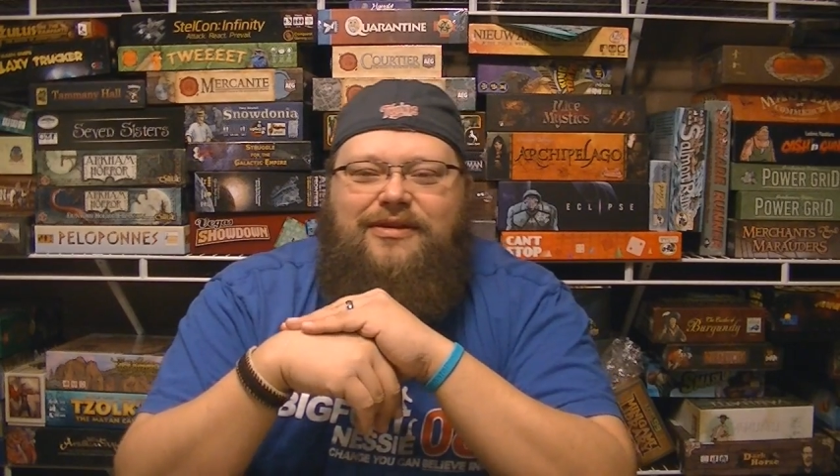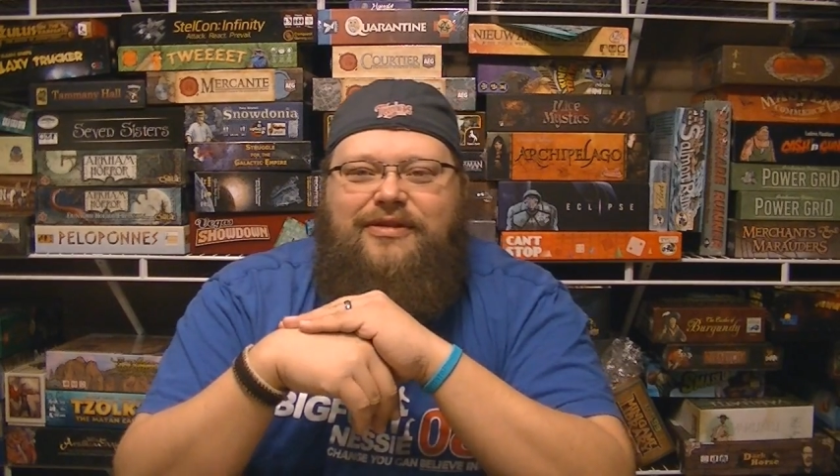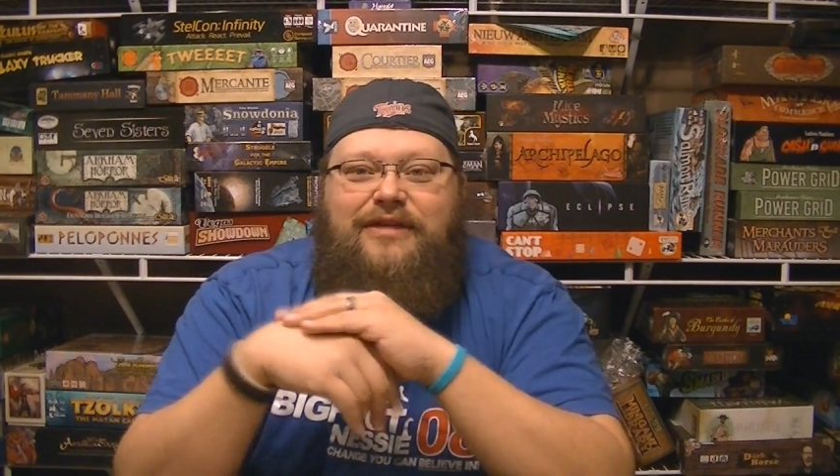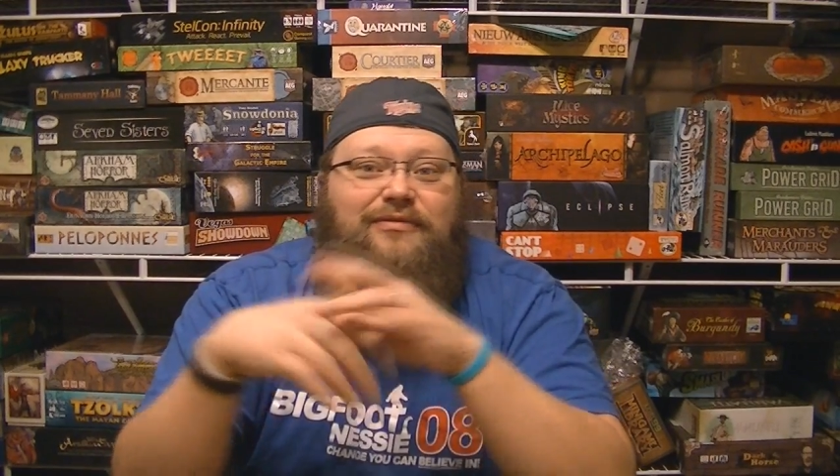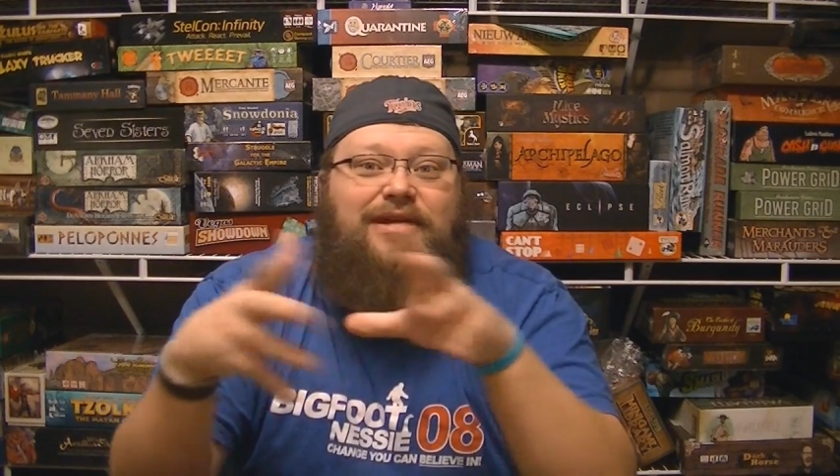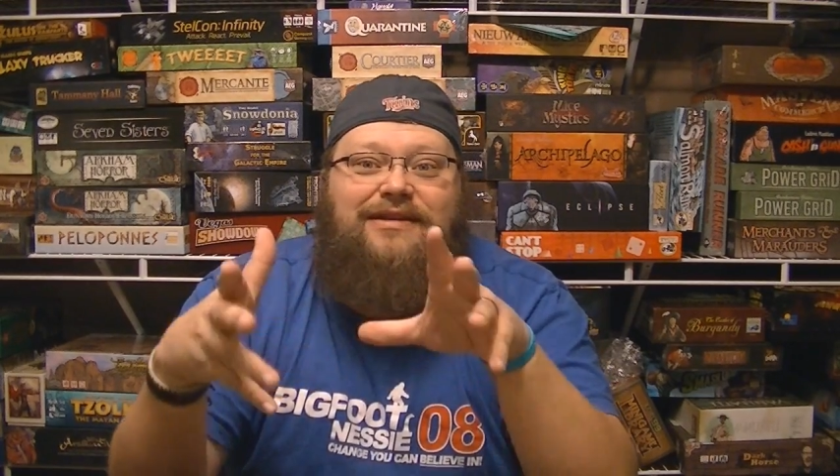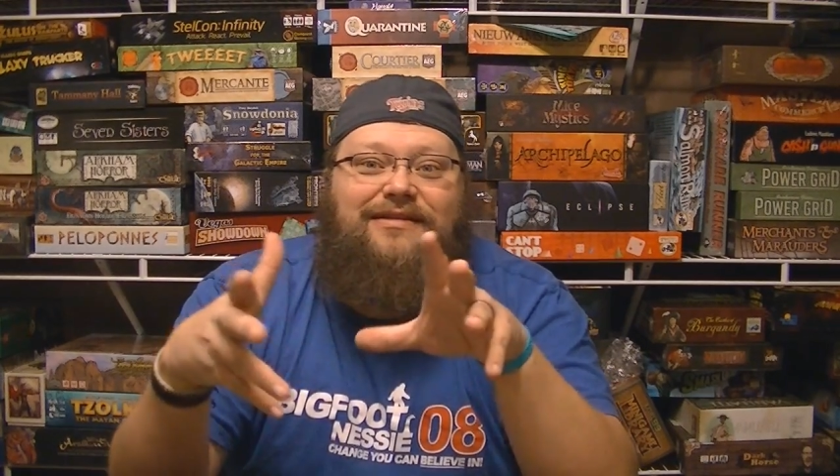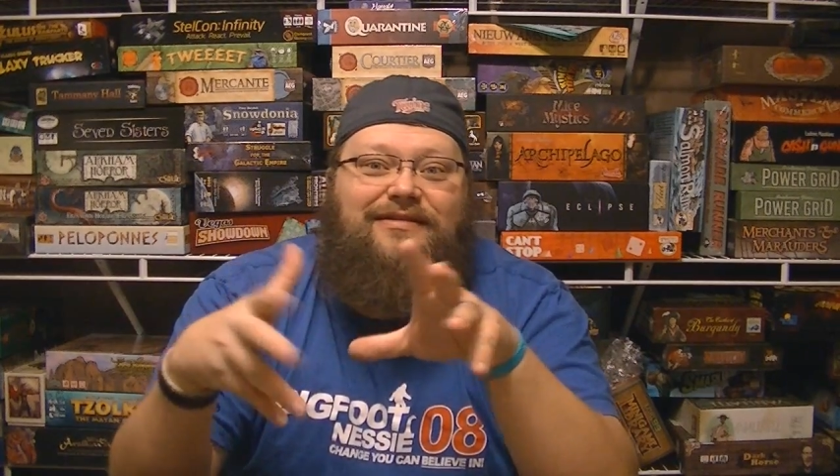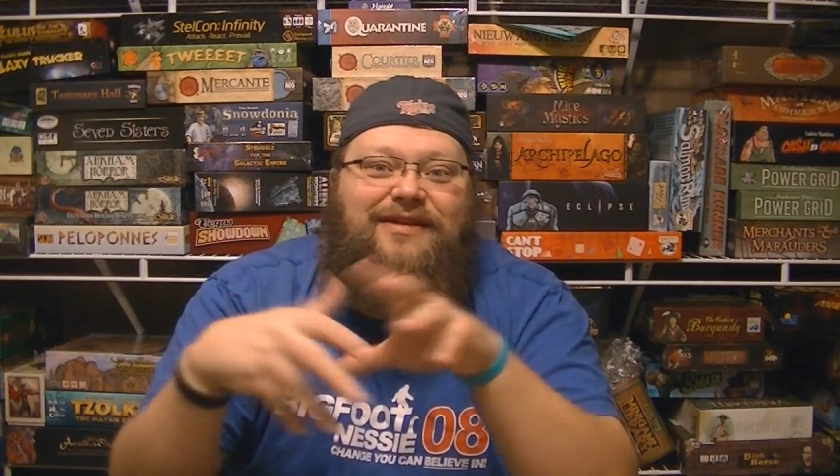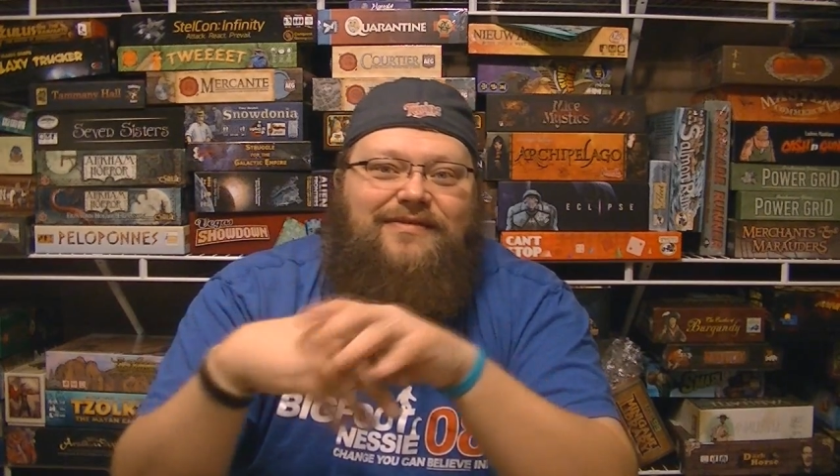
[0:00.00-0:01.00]
that's what I
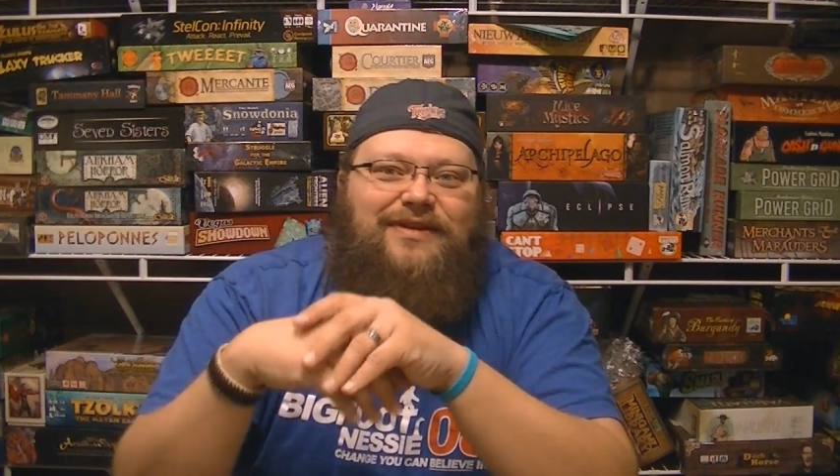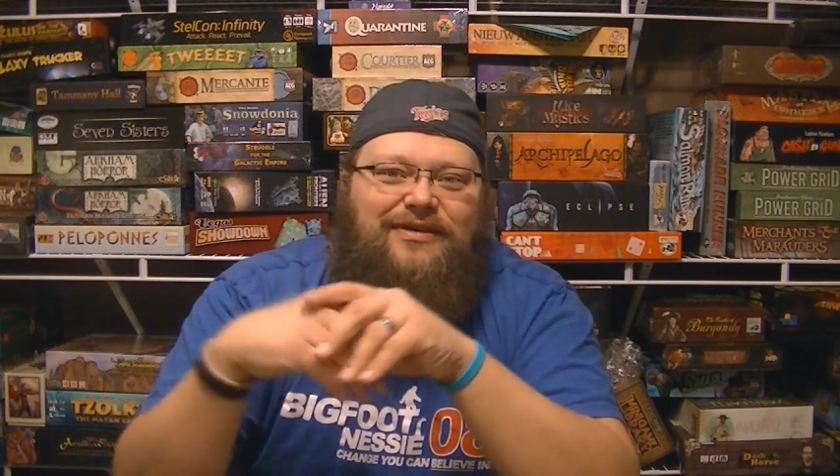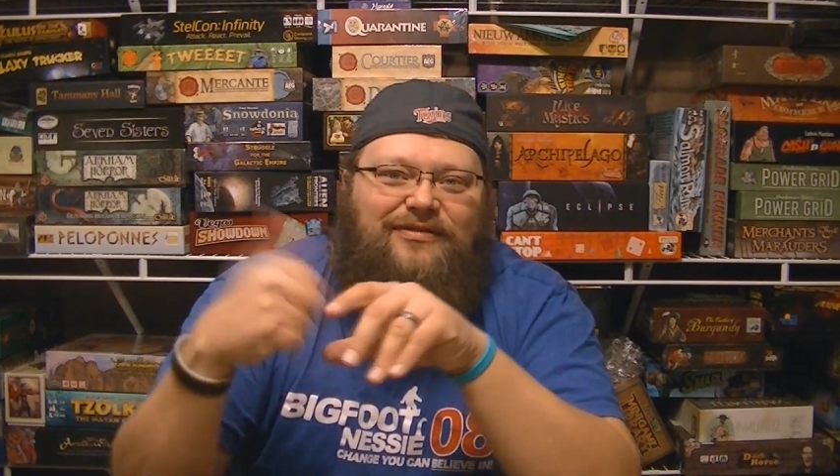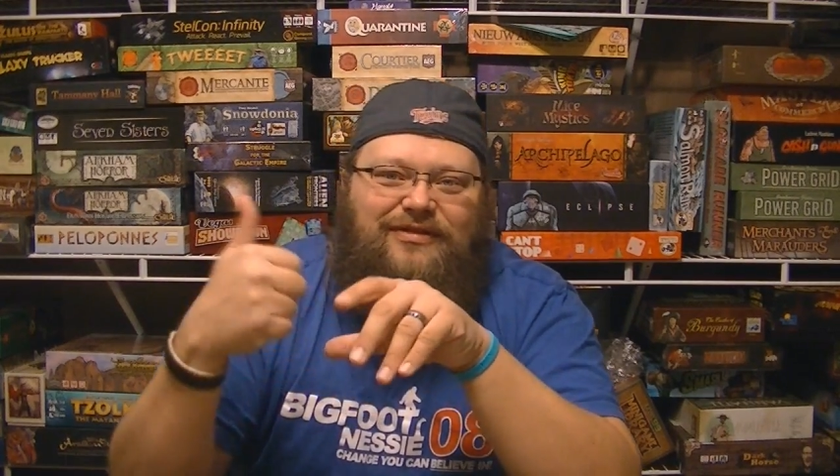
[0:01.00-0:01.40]
did this evening.